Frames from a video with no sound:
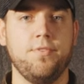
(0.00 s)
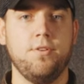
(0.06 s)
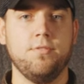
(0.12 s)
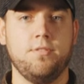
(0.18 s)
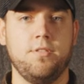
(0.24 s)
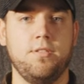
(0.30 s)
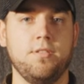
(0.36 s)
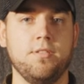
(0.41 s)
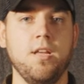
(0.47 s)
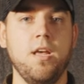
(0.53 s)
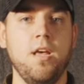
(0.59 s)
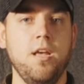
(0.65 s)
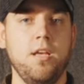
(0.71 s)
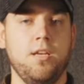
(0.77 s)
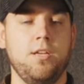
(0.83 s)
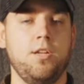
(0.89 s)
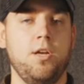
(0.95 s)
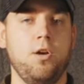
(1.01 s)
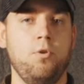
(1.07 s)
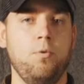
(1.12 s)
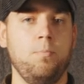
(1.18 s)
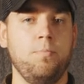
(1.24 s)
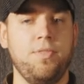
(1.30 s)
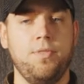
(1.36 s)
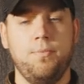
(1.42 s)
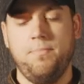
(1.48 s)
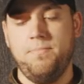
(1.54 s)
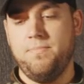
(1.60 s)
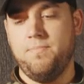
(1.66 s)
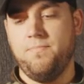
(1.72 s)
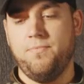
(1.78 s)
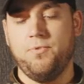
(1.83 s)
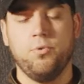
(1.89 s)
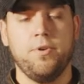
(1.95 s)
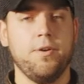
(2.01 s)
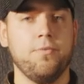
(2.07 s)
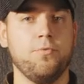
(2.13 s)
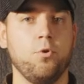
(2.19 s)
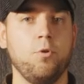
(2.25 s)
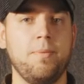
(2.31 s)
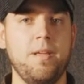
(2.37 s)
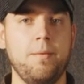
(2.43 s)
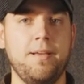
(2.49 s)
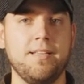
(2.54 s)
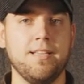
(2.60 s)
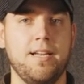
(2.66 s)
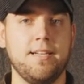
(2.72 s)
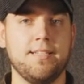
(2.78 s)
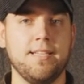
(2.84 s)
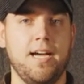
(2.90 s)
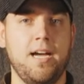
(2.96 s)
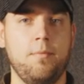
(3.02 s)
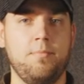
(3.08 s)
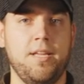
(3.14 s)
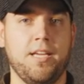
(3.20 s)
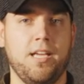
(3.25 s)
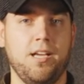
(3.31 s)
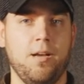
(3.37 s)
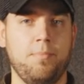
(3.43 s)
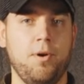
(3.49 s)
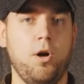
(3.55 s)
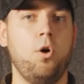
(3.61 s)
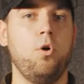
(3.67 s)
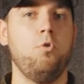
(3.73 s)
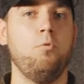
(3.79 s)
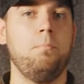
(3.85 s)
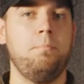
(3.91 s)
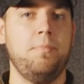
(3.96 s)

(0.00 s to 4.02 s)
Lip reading: versus, you know, 3 or 4 BBs at a time, taking up a whole